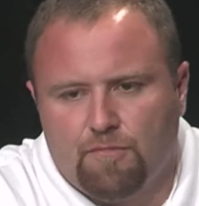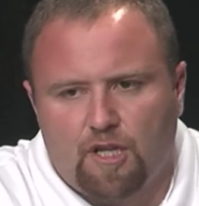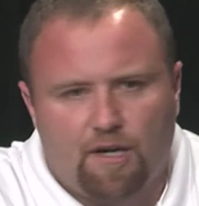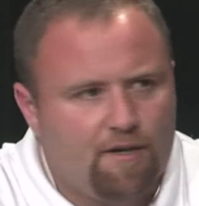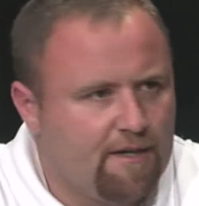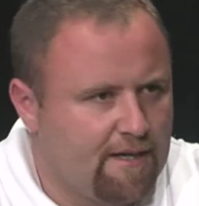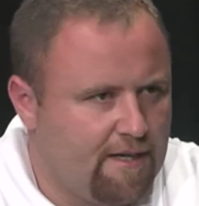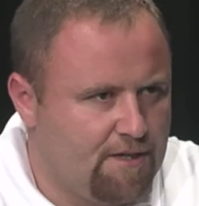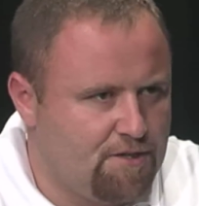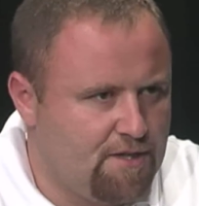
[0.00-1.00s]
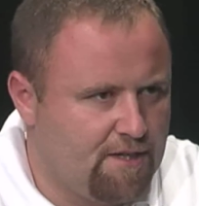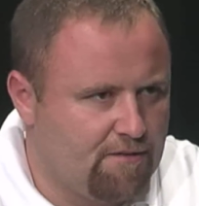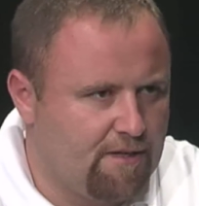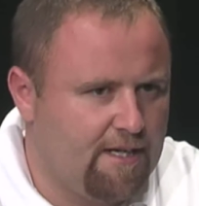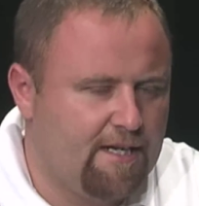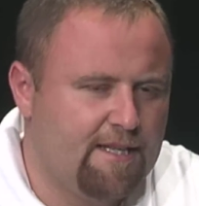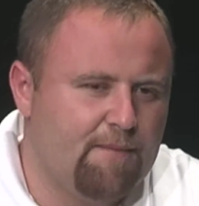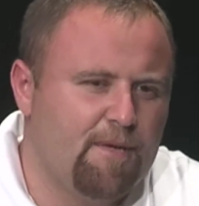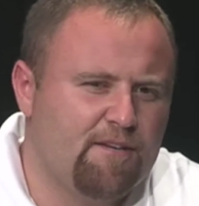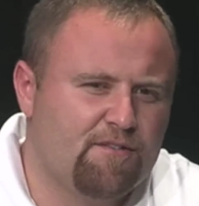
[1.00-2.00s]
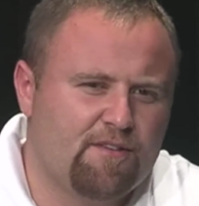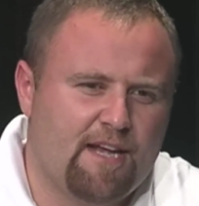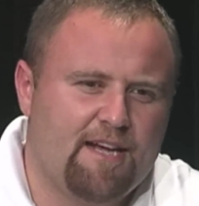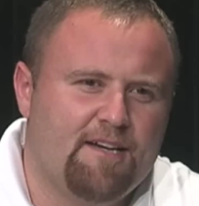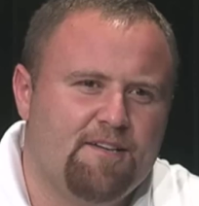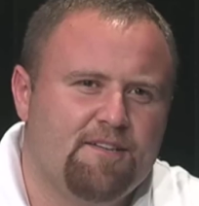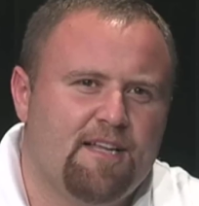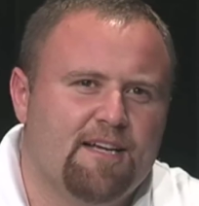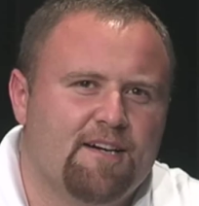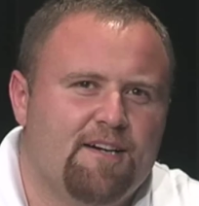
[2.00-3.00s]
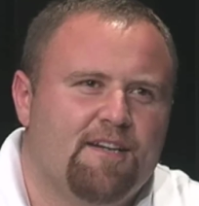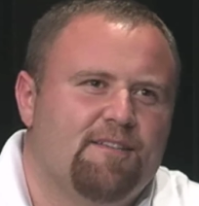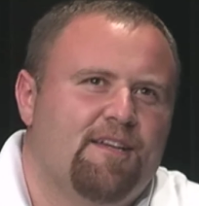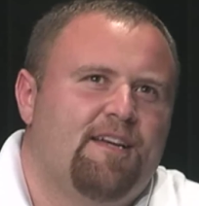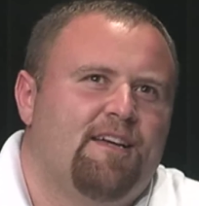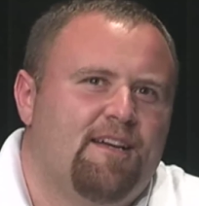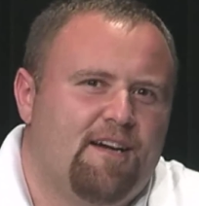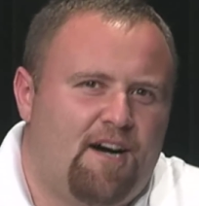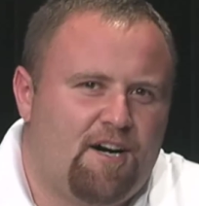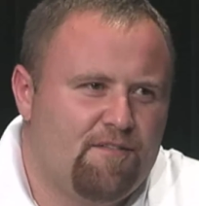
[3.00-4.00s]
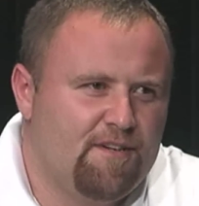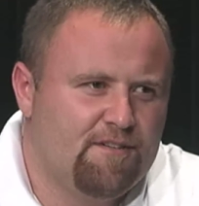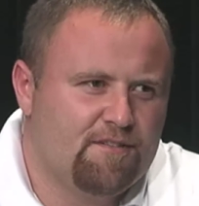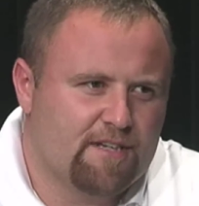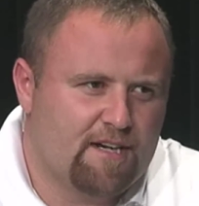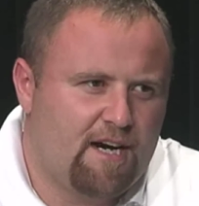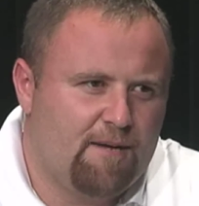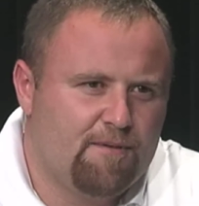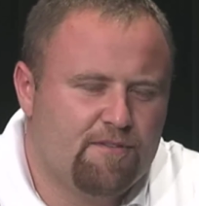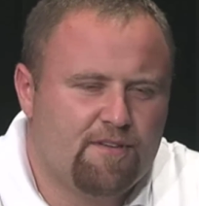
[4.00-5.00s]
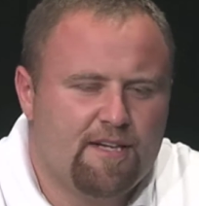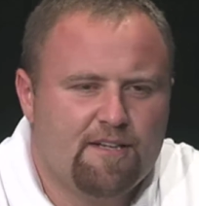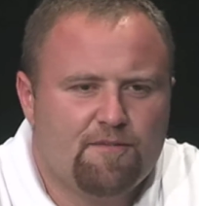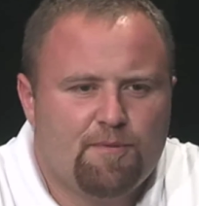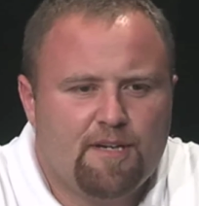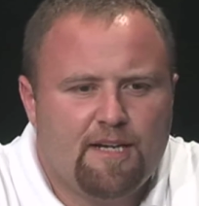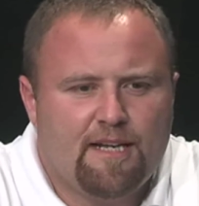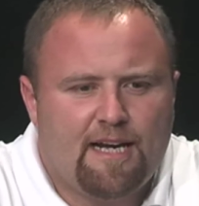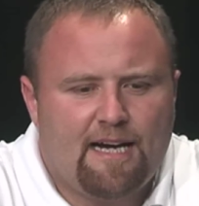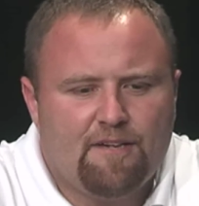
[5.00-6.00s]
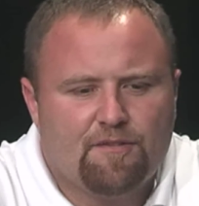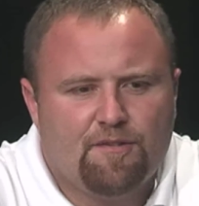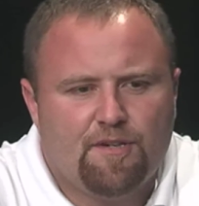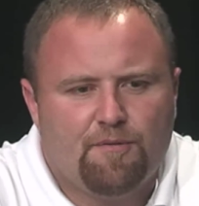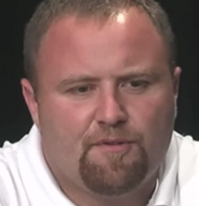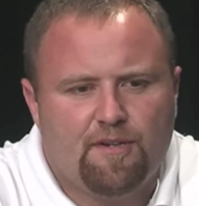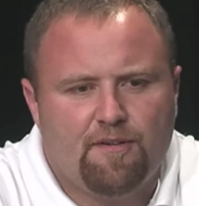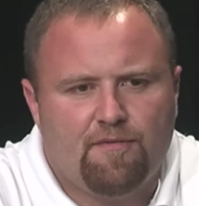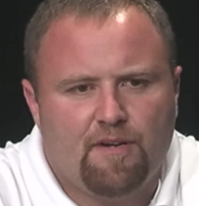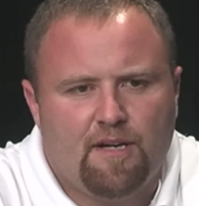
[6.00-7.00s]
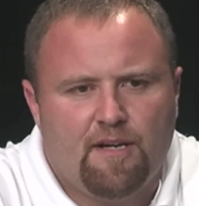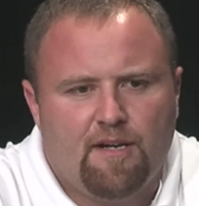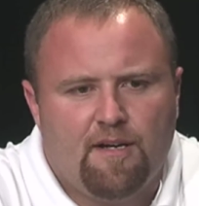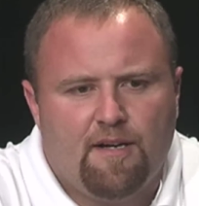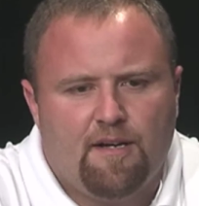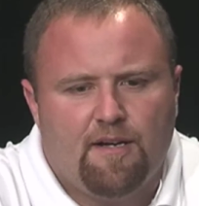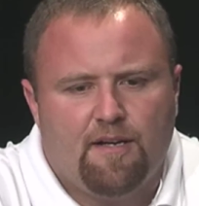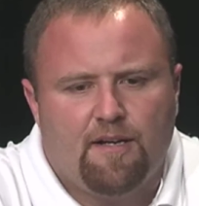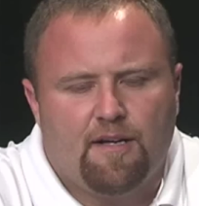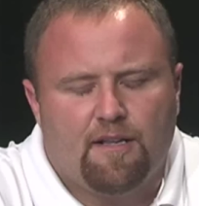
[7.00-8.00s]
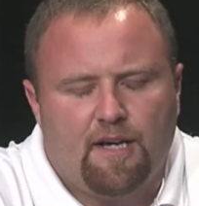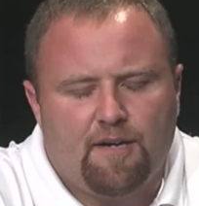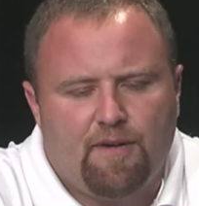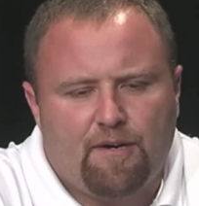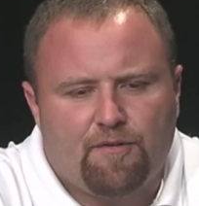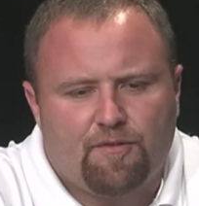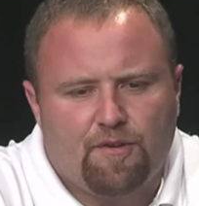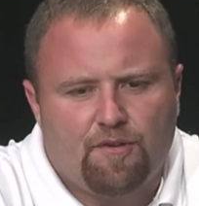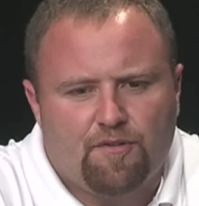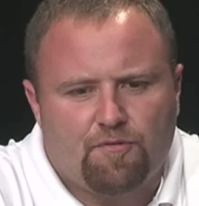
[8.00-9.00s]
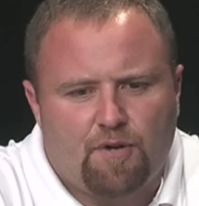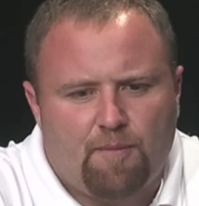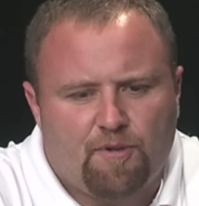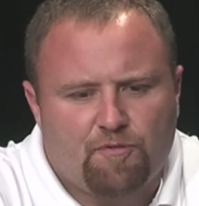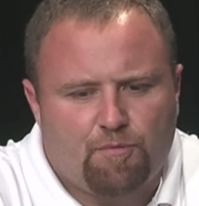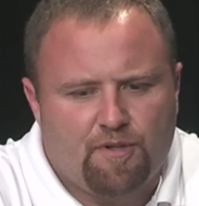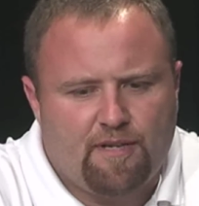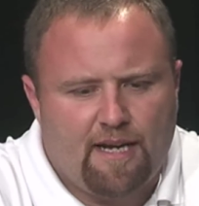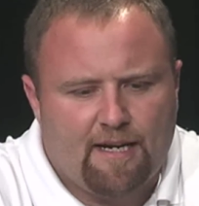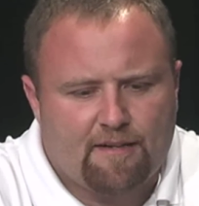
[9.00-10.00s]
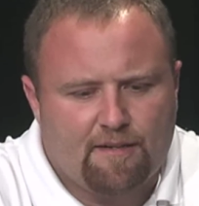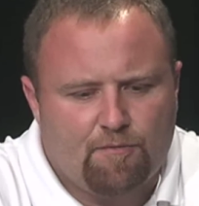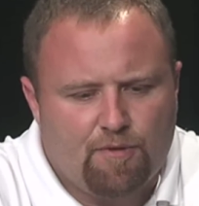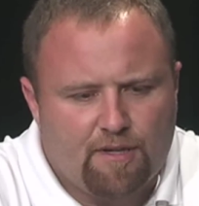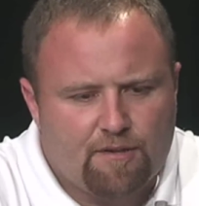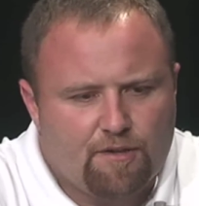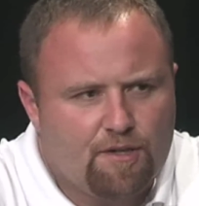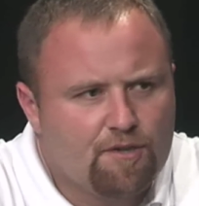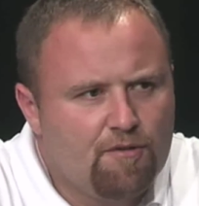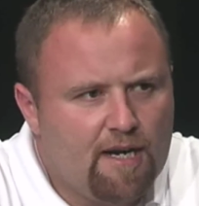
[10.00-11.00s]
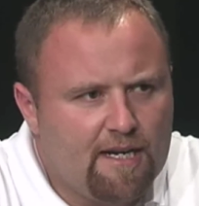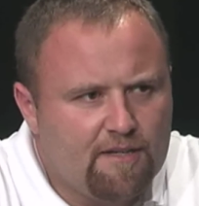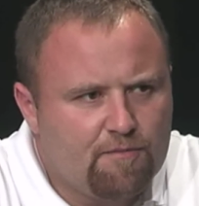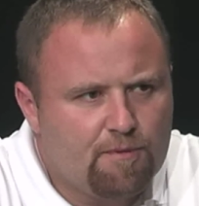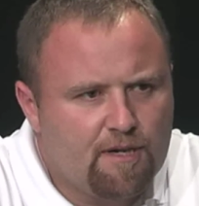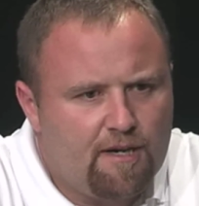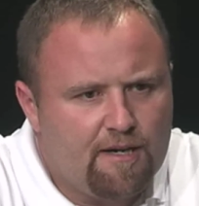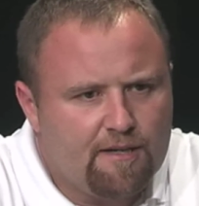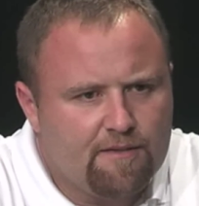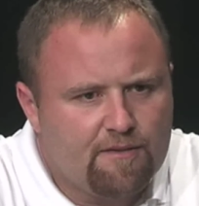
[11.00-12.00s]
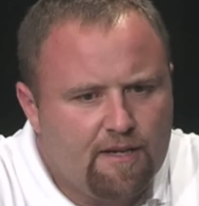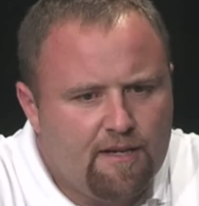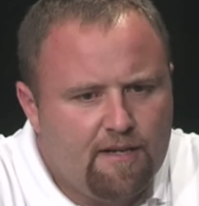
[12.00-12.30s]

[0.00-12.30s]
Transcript: learning in general. And that may sound like obvious and common sense, but in high school it was as if a lot of our students were almost protected with good grades, because